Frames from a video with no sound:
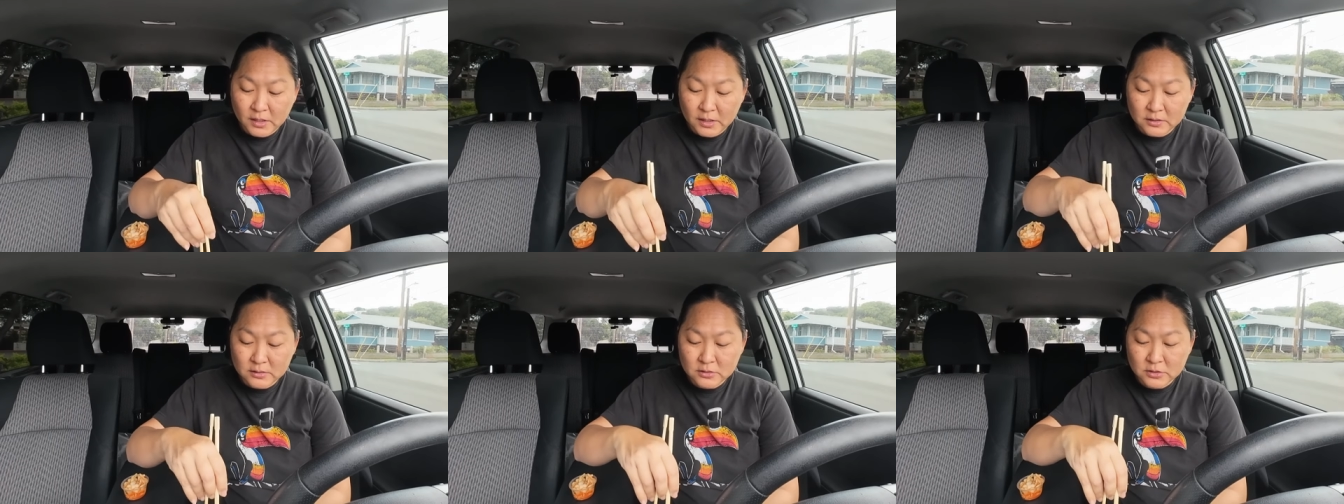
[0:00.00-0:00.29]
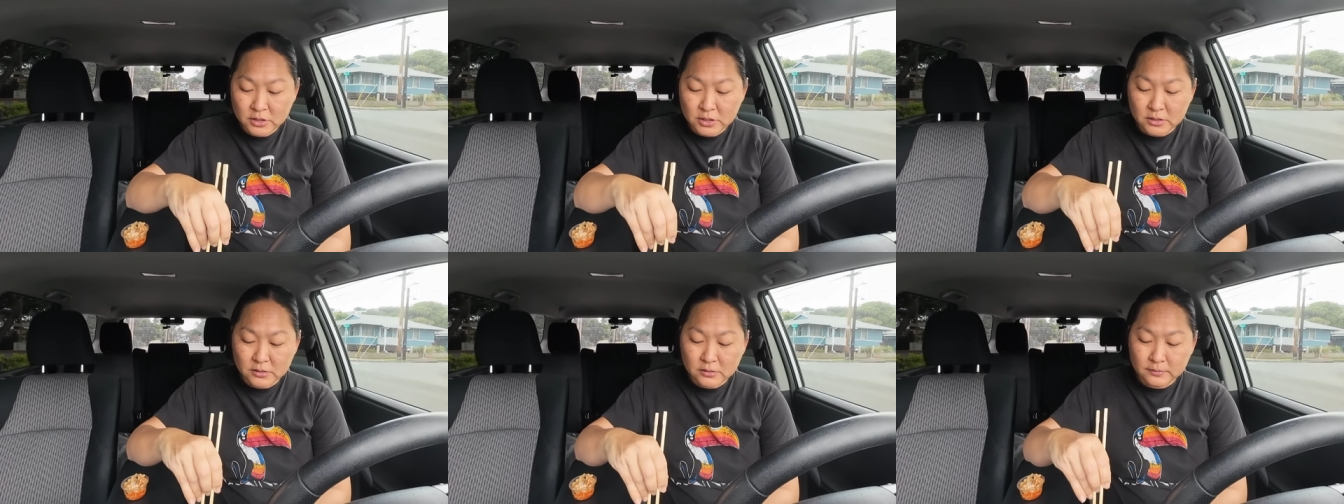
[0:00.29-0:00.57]
It's
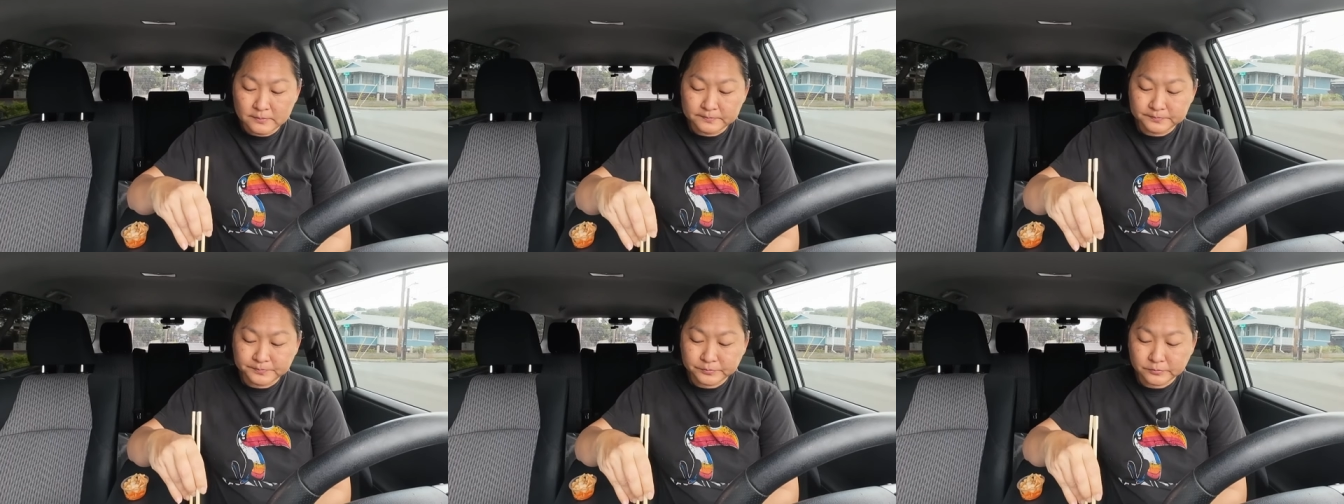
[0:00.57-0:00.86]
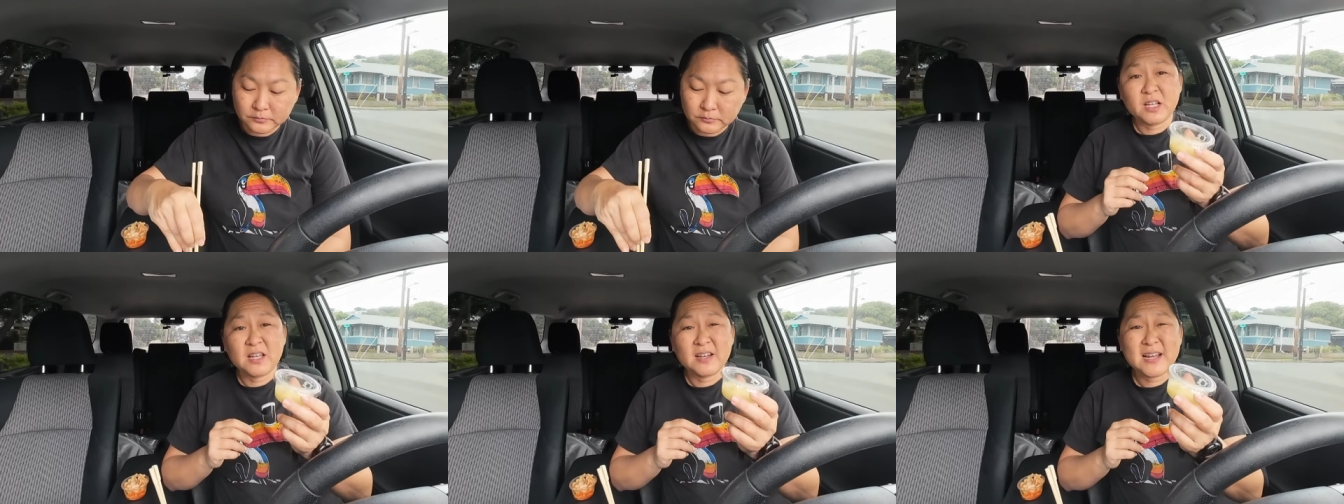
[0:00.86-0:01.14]
good.
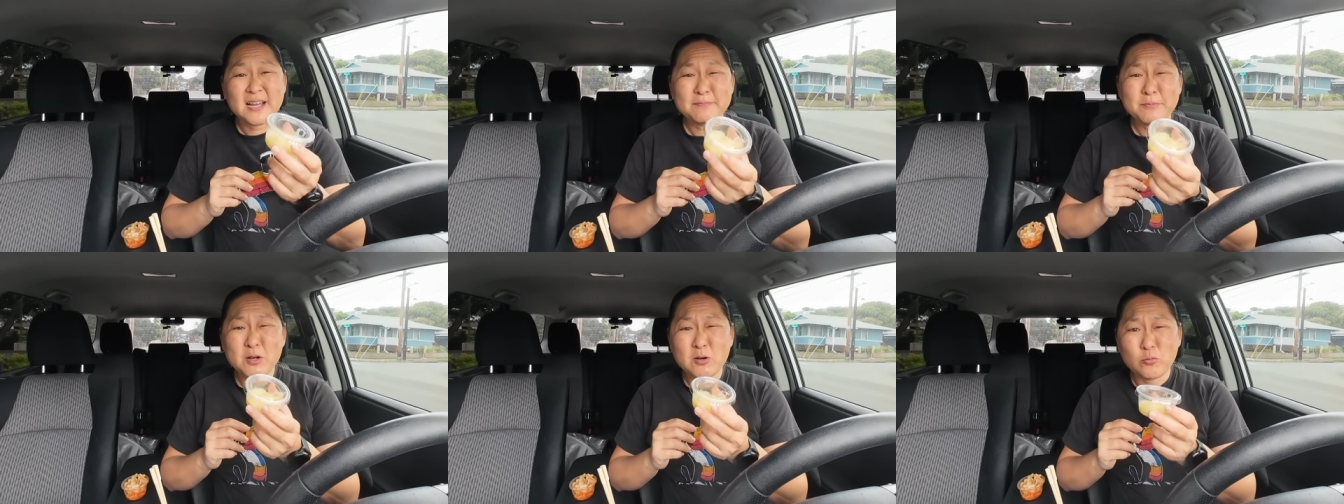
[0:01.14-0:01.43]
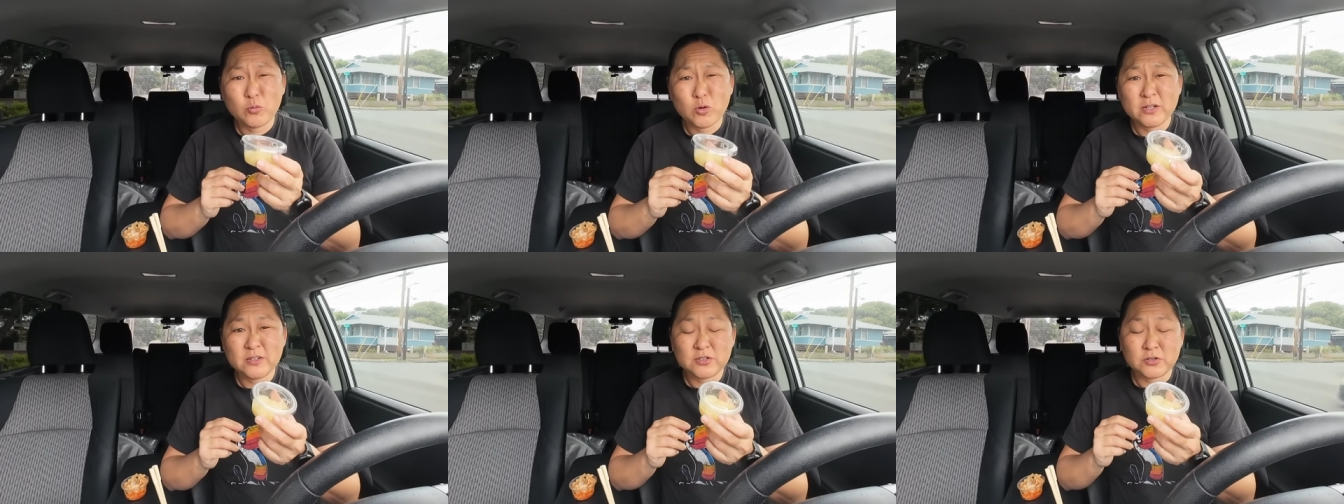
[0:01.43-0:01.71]
And I'm
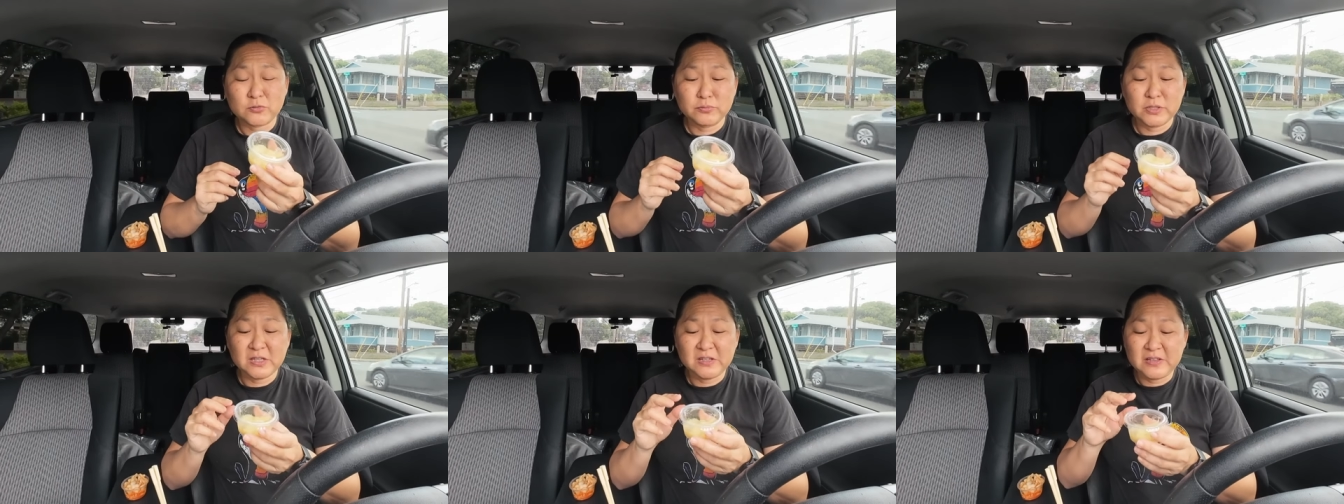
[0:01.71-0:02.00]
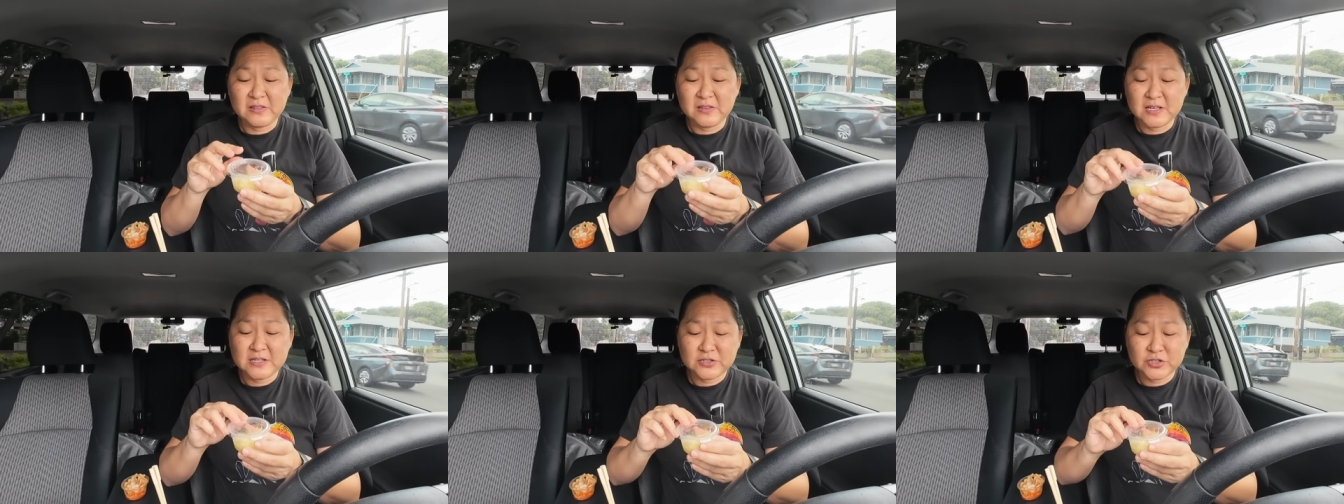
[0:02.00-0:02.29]
not one to
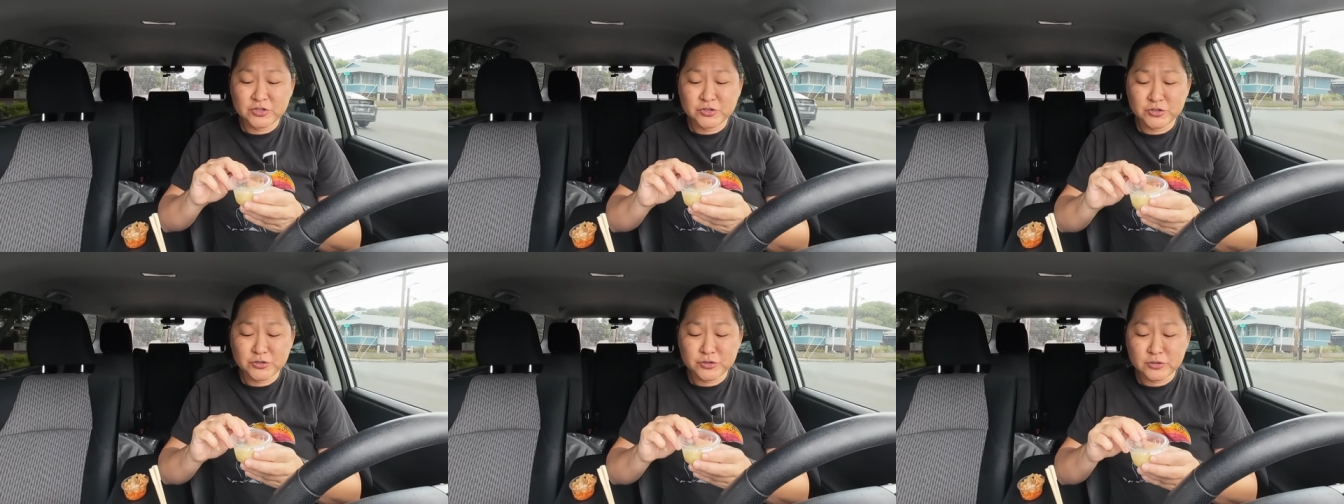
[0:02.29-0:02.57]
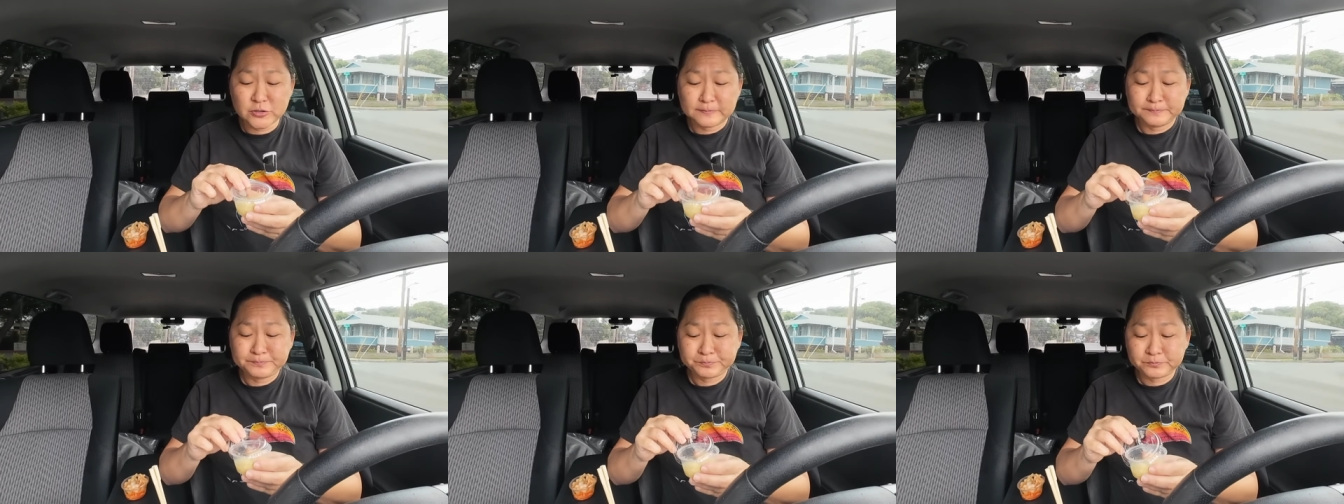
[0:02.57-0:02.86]
really like
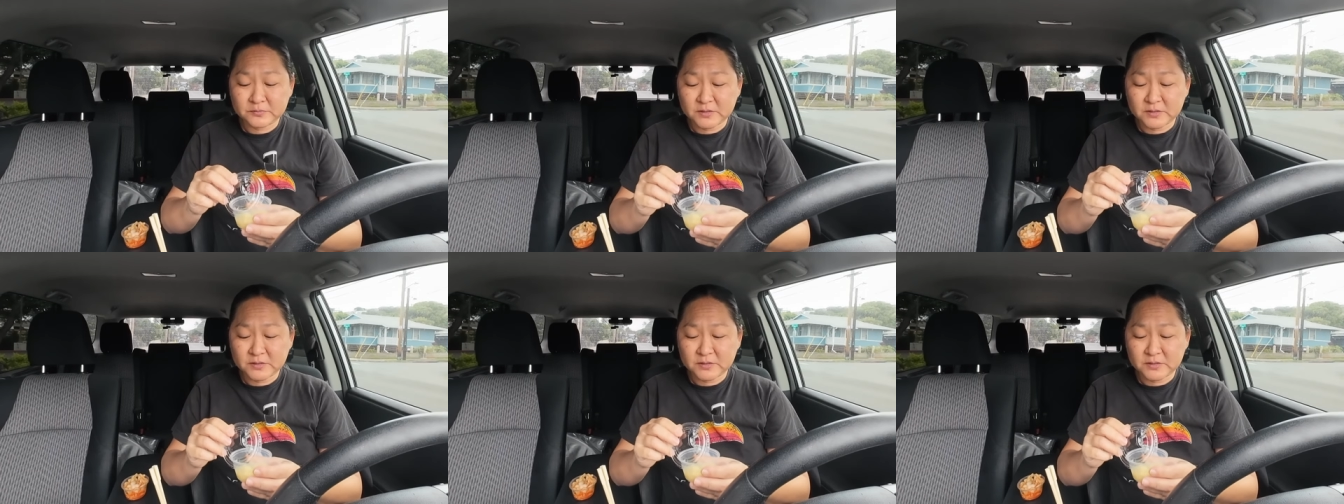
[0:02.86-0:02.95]
ginger